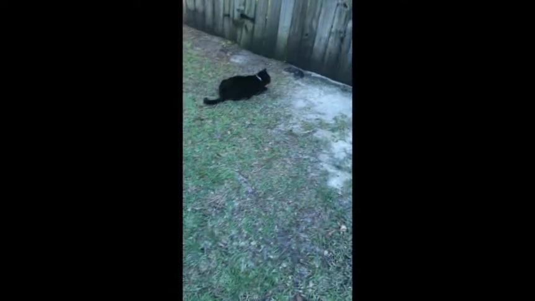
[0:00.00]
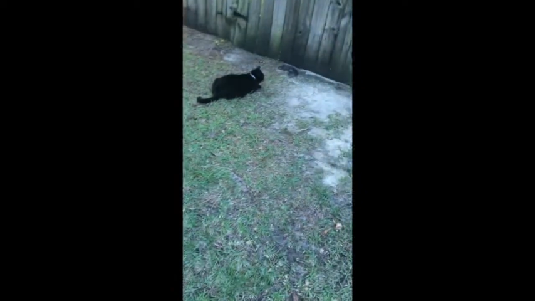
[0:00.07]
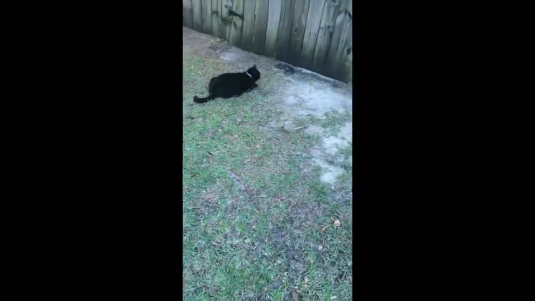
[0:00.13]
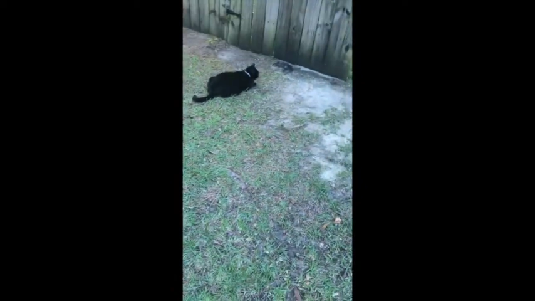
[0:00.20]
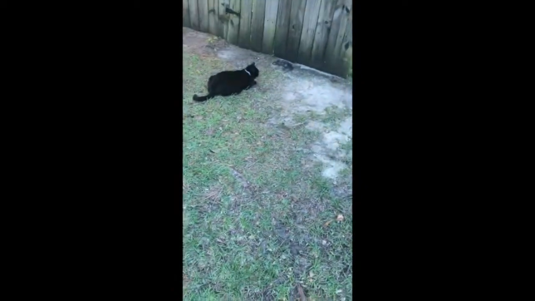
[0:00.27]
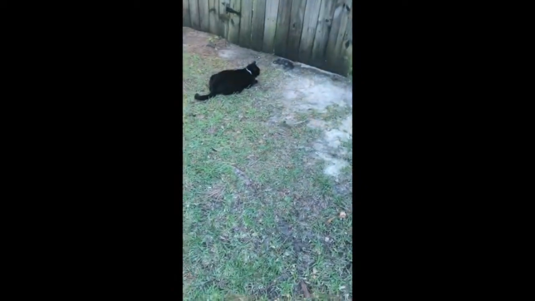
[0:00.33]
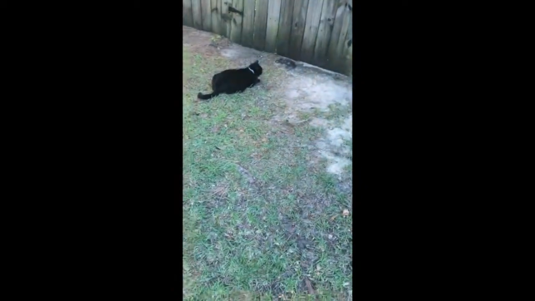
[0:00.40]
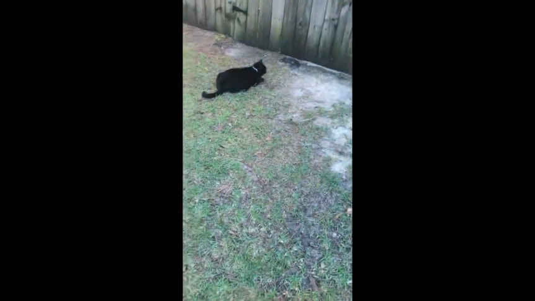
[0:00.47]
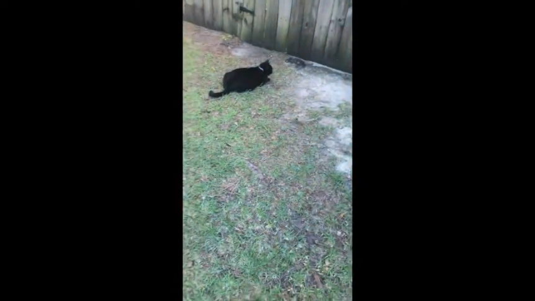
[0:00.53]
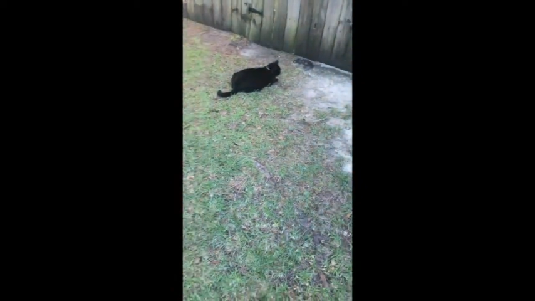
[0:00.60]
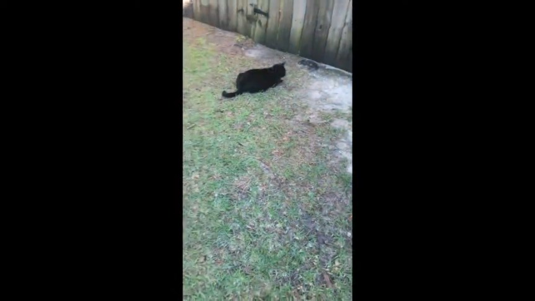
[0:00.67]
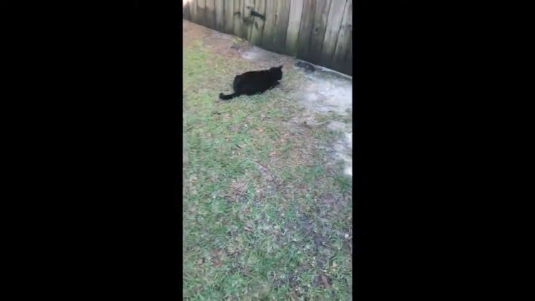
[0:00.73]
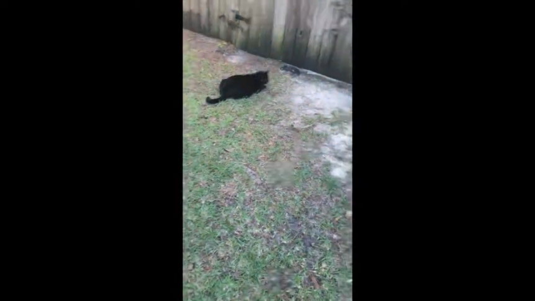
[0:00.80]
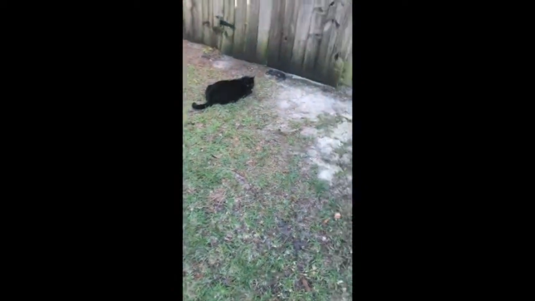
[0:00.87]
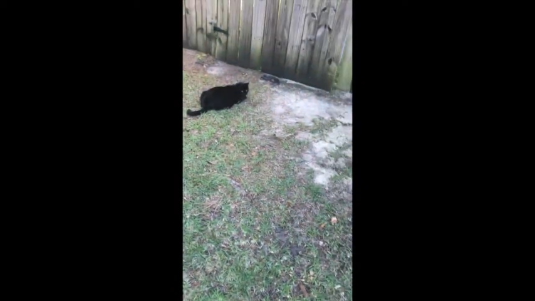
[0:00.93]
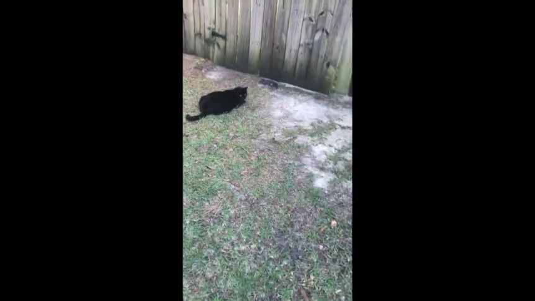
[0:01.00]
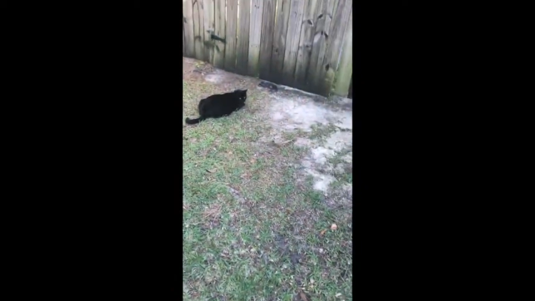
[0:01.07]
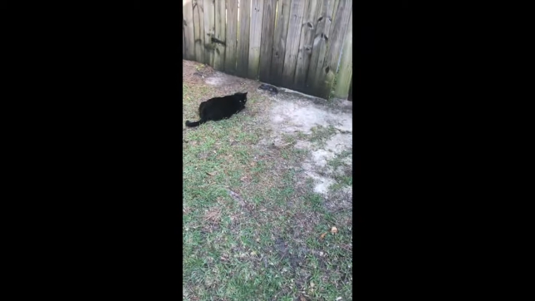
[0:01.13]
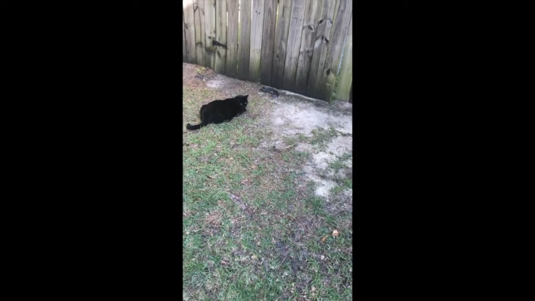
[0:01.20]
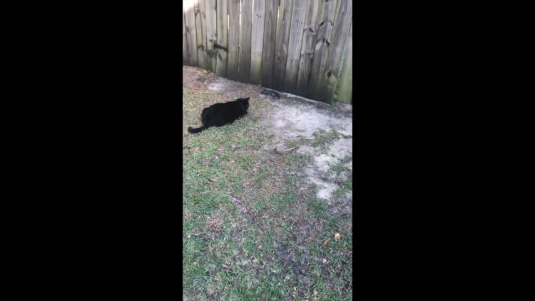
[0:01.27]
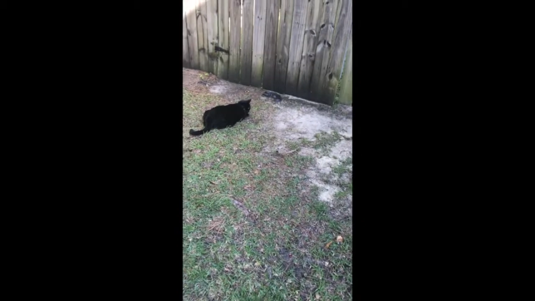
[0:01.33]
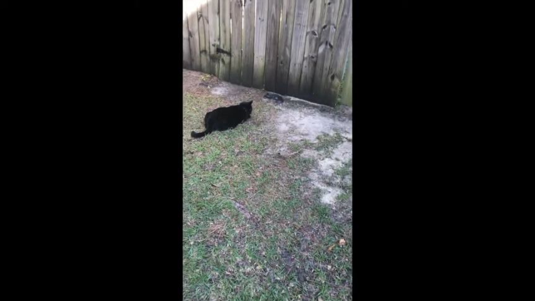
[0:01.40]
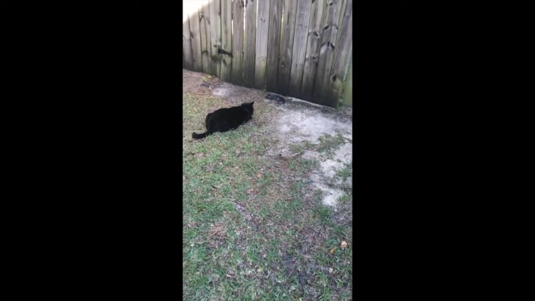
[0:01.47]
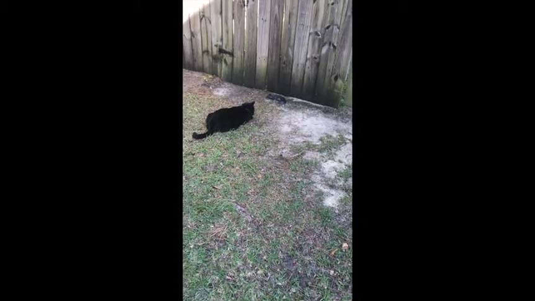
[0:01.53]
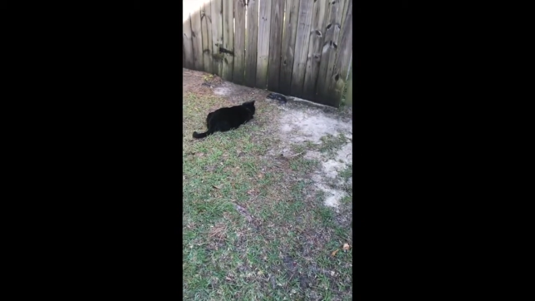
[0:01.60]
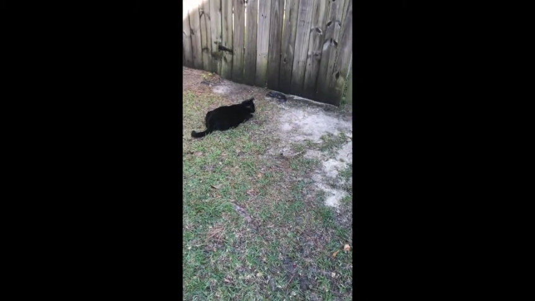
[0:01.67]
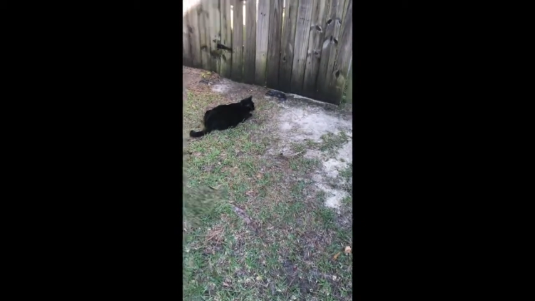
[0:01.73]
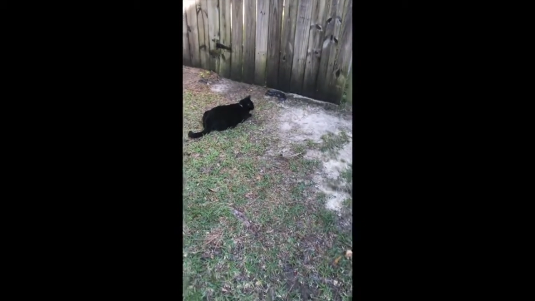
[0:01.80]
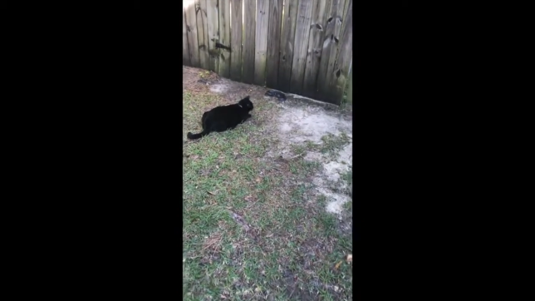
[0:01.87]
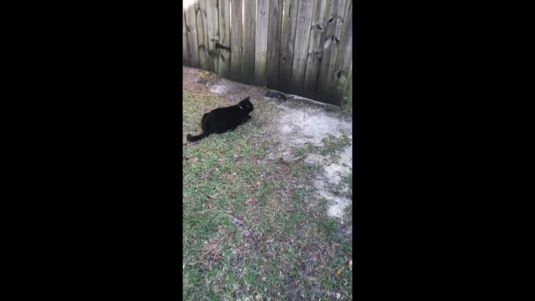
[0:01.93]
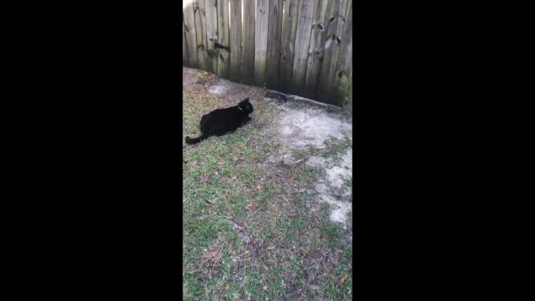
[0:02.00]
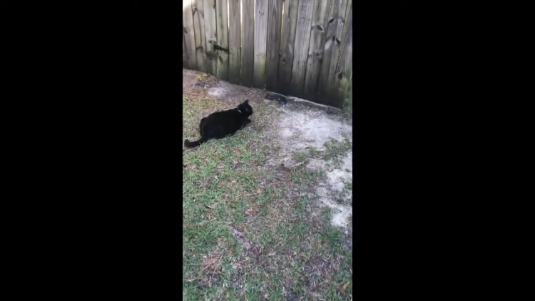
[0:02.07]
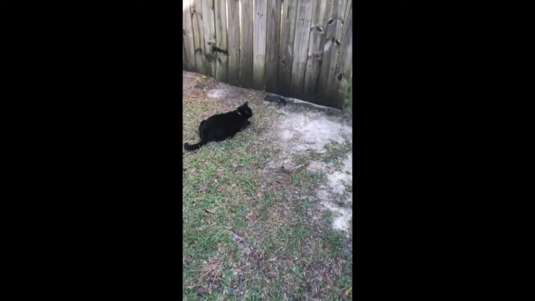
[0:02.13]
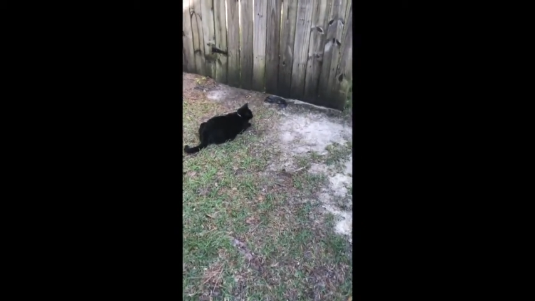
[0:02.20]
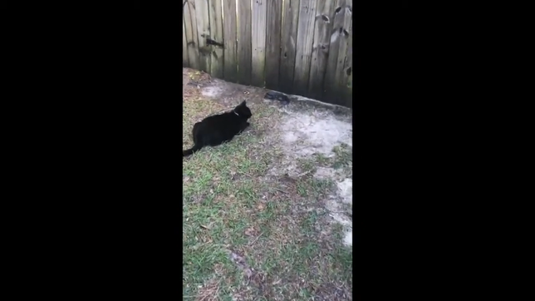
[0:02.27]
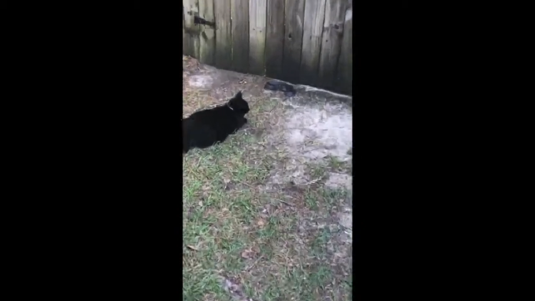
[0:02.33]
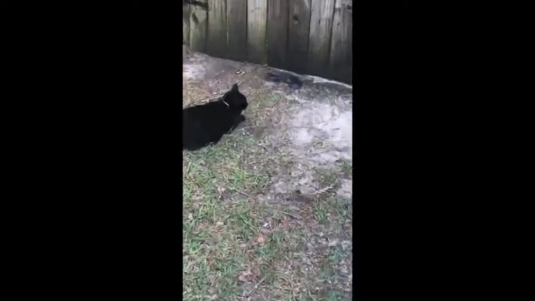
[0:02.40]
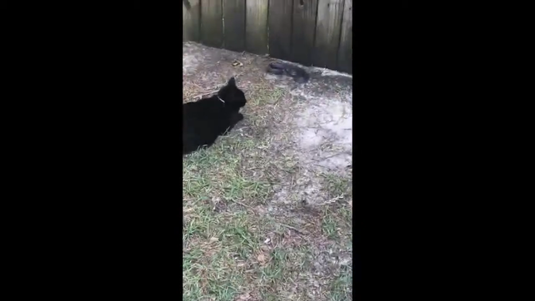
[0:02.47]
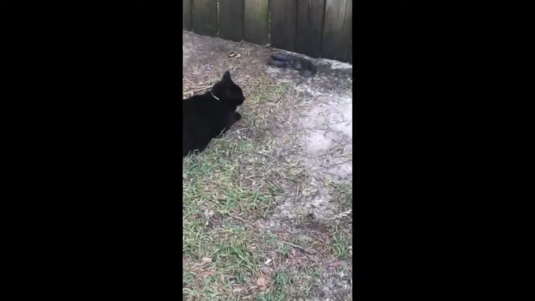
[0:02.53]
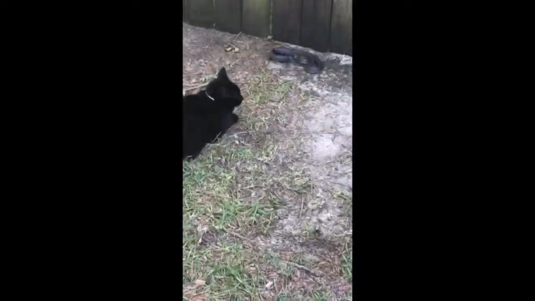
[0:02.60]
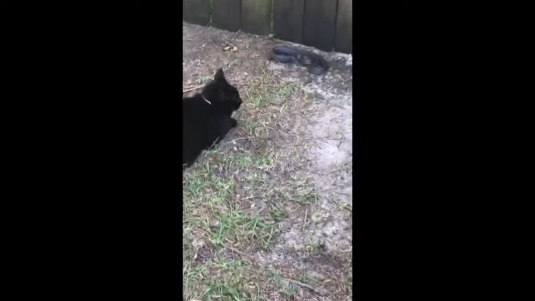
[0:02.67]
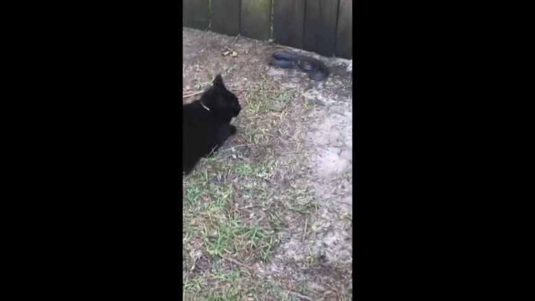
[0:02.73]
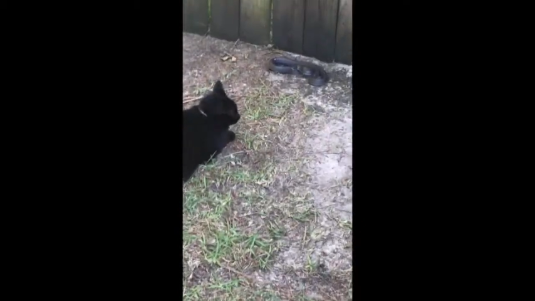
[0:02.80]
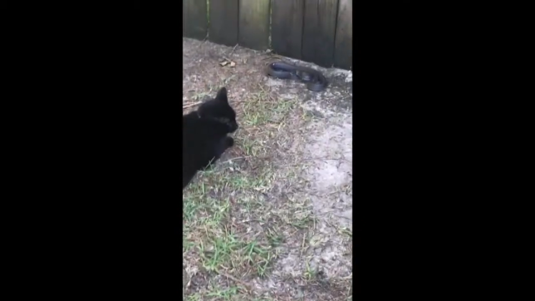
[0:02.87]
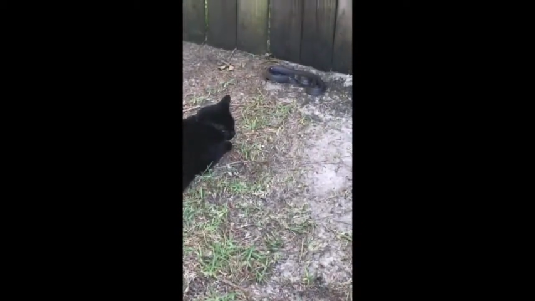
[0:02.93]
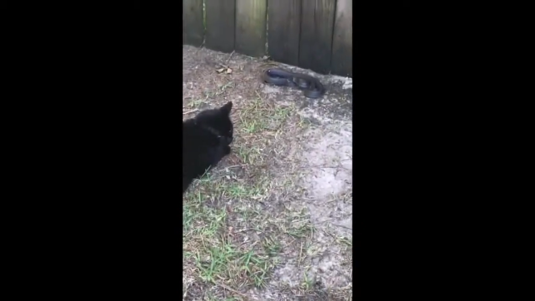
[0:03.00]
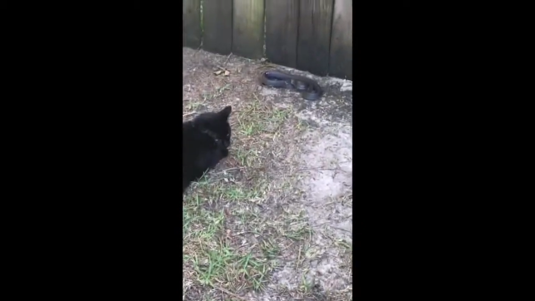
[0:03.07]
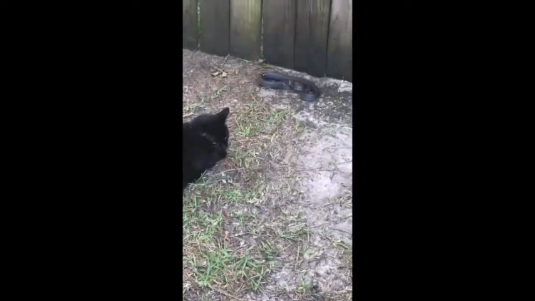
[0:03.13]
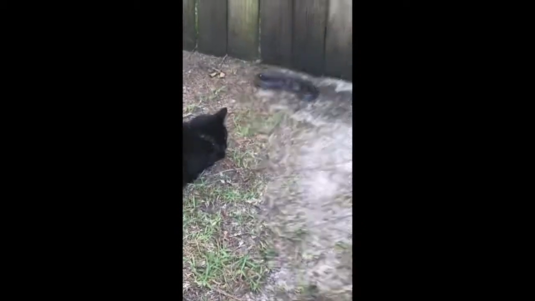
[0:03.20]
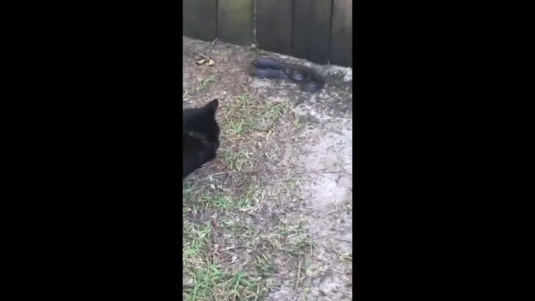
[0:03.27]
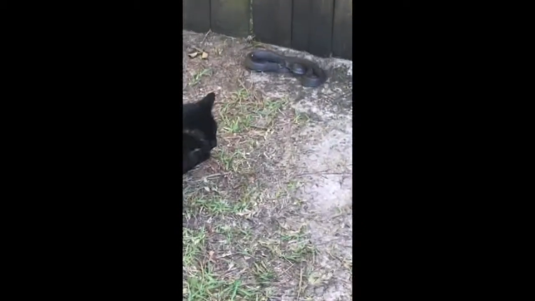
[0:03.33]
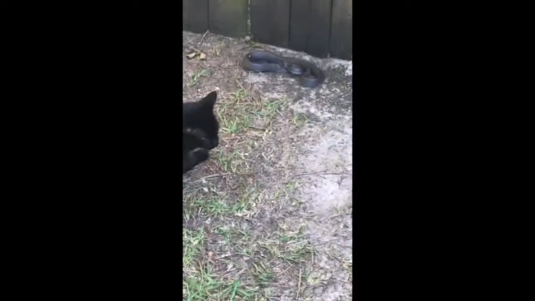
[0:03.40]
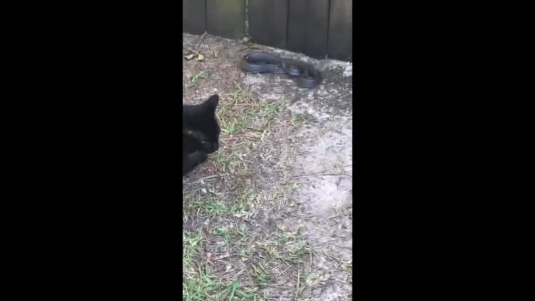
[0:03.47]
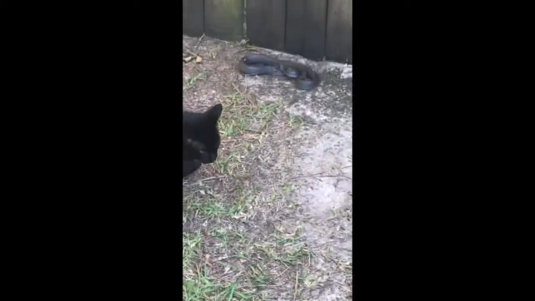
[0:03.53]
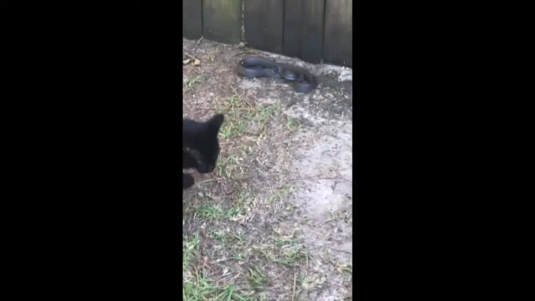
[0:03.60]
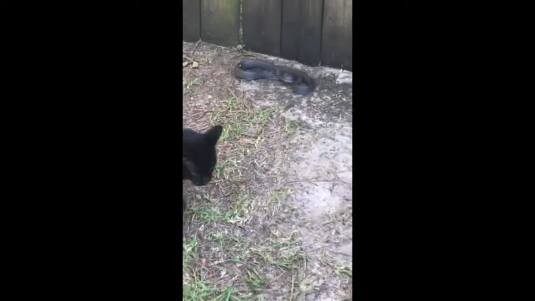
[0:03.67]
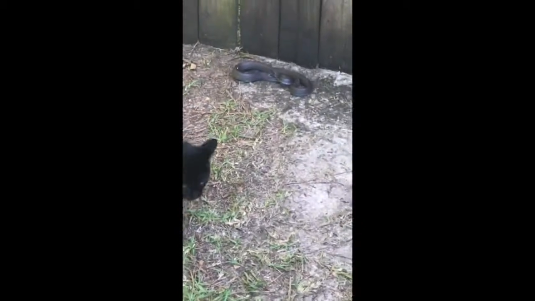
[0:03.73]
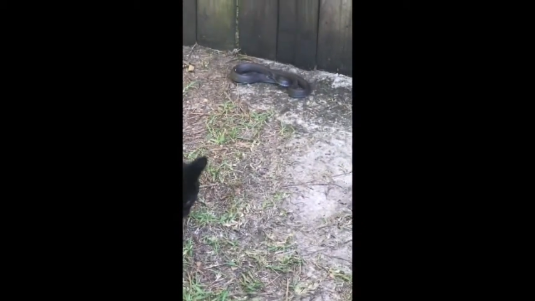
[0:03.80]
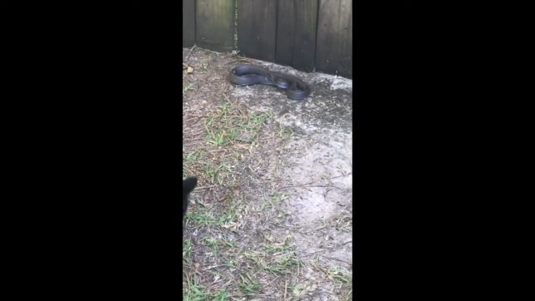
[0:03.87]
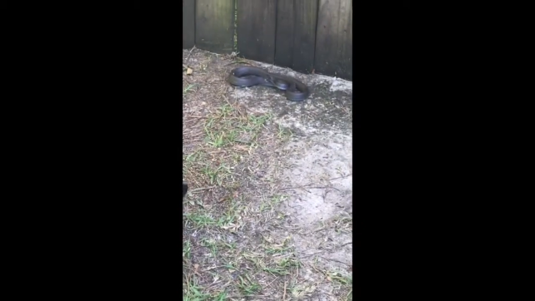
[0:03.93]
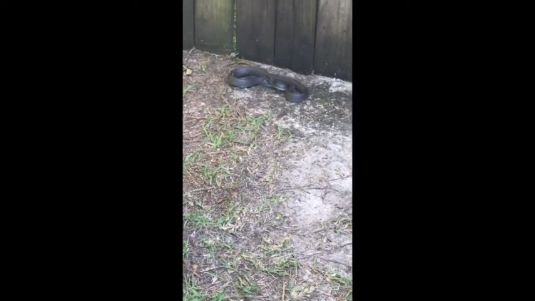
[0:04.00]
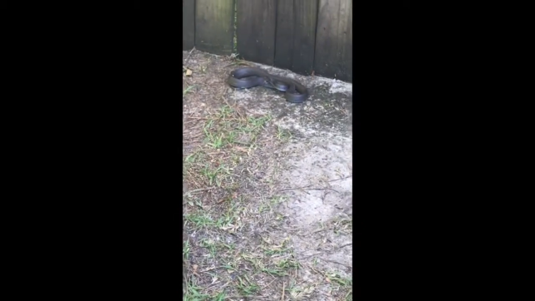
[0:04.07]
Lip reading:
No face is visible, so there are no lips to read.